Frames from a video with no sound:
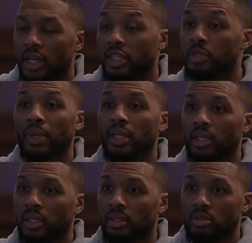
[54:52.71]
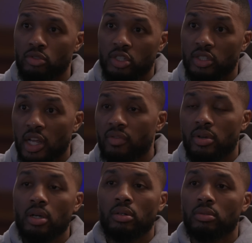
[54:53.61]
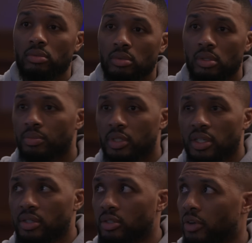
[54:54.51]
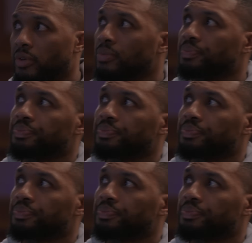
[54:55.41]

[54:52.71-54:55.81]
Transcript: unexpected. You just never know, you know what I'm saying? So